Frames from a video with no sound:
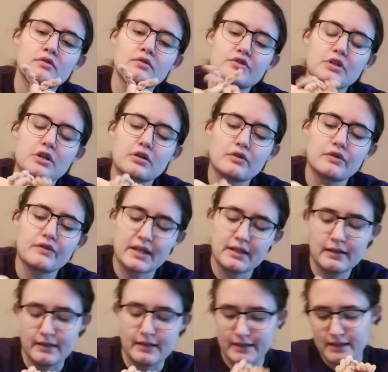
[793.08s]
So
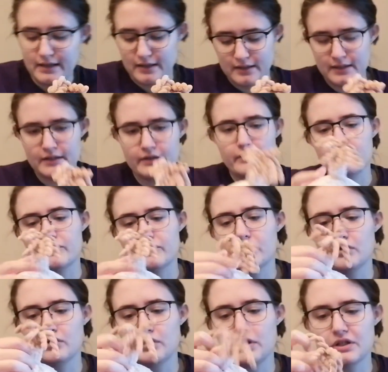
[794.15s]
technically I need to
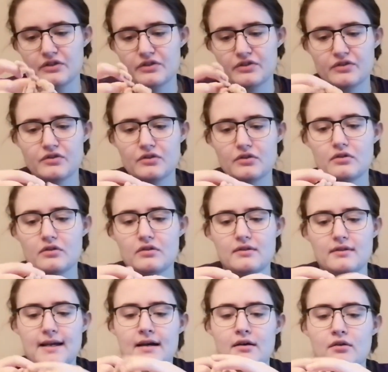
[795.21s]
sew this
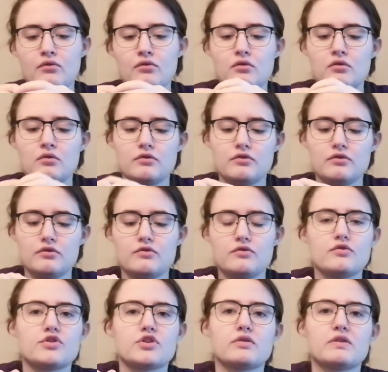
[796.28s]
down
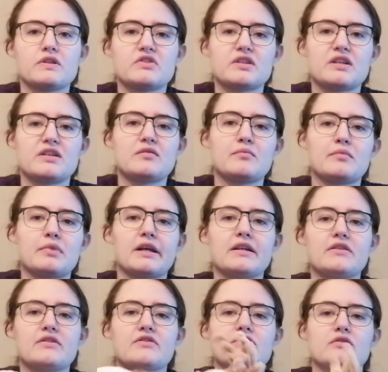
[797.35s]
so it stays in
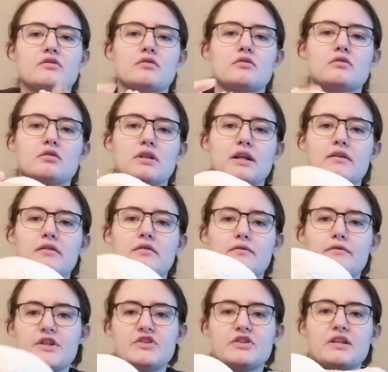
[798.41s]
place, like
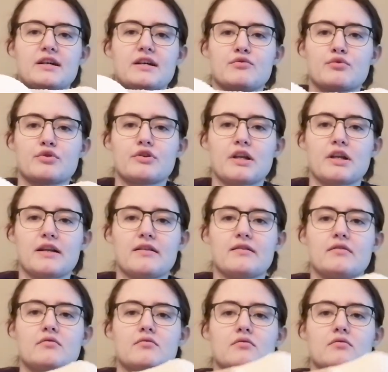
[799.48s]
facing downward, like